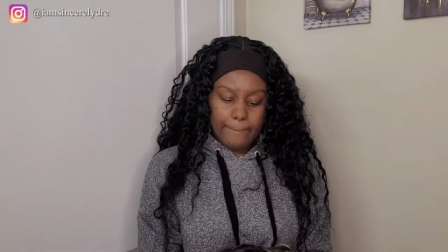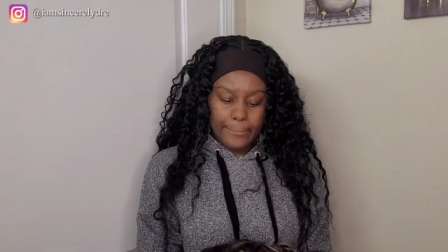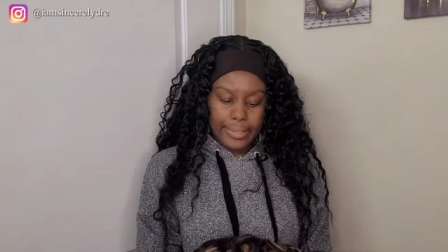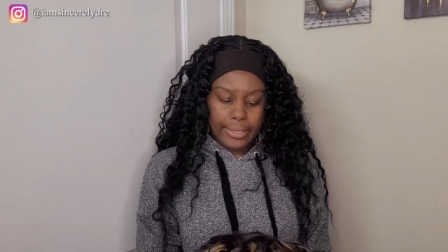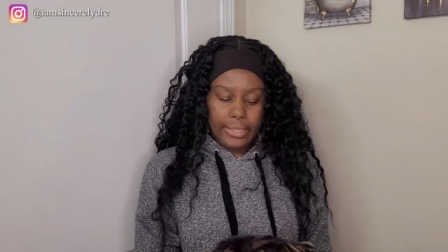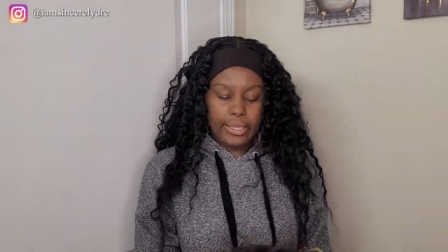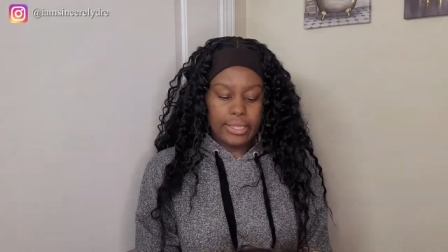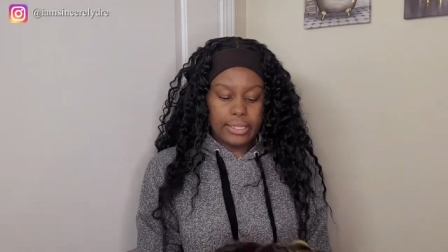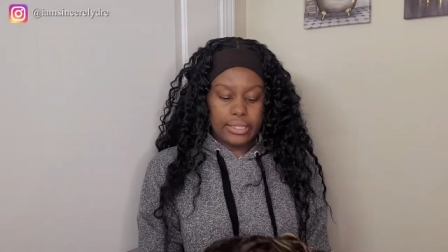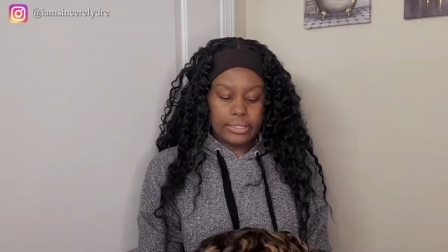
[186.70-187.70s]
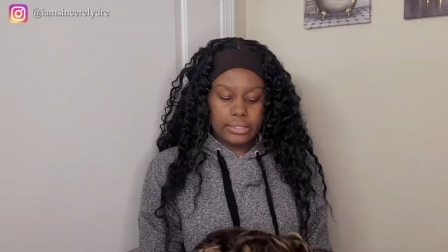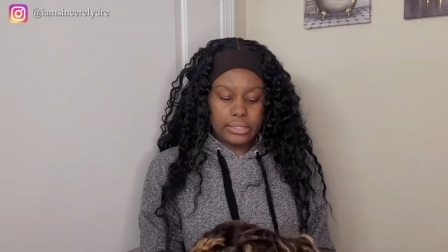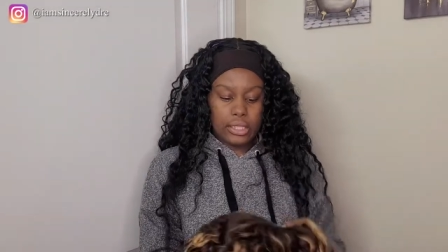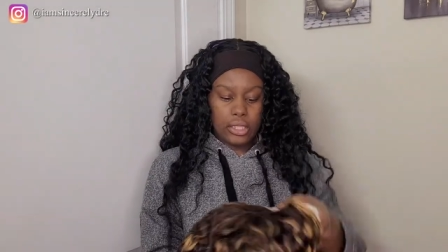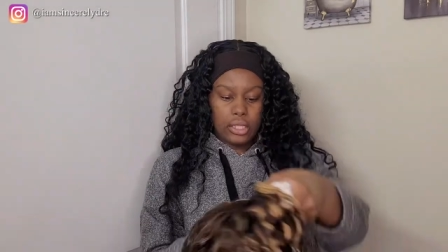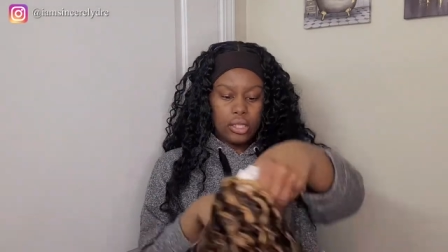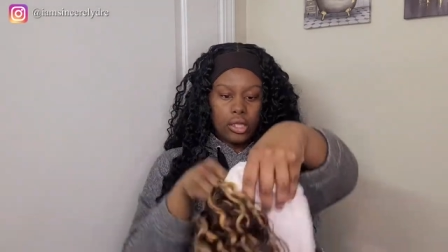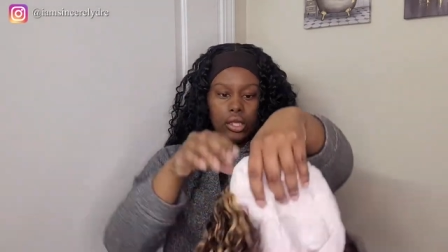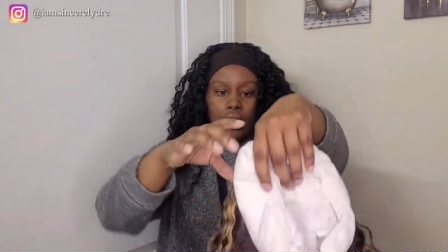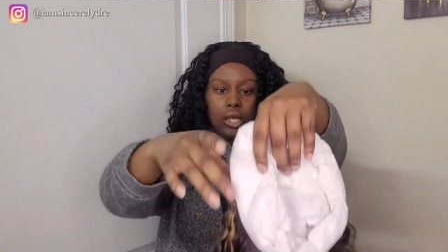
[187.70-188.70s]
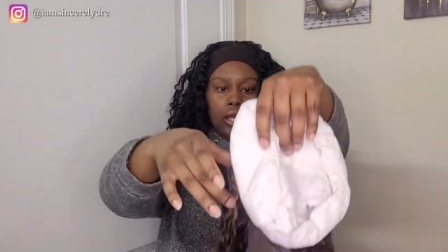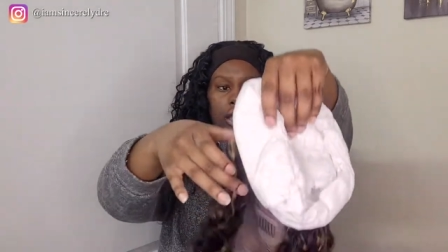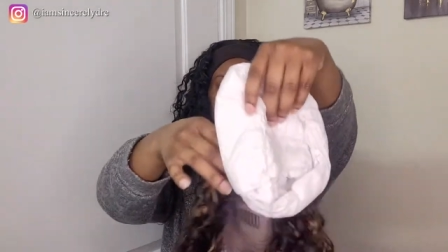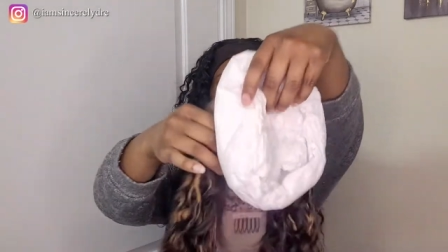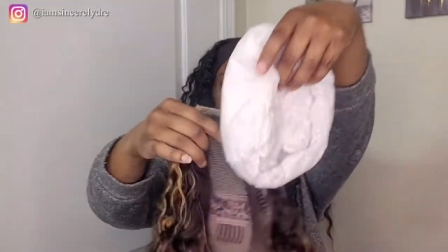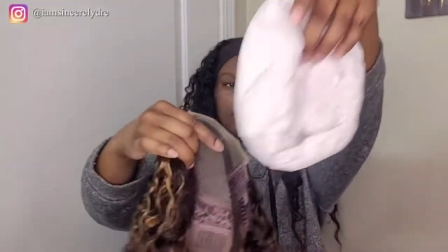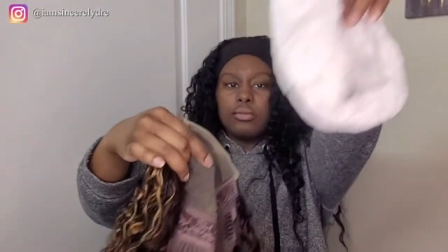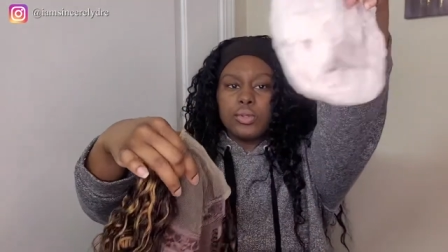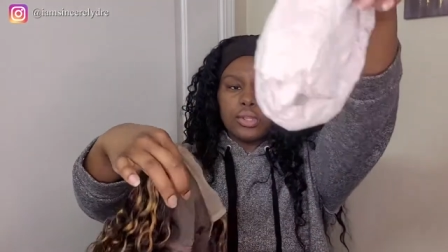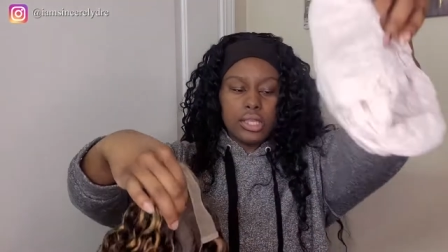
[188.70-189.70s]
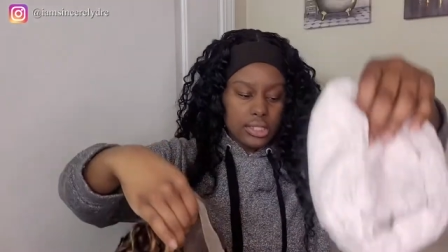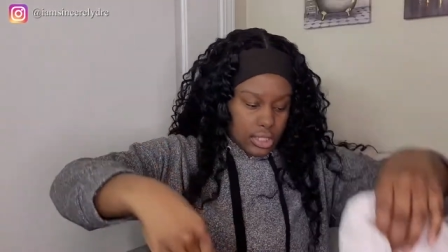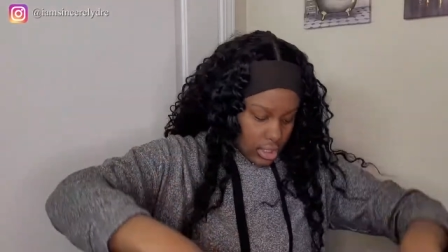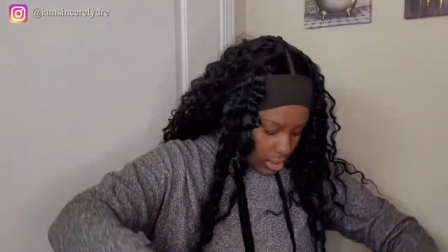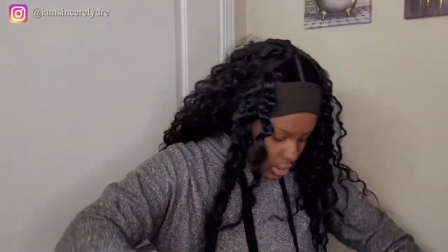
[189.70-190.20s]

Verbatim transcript: But it also comes with this in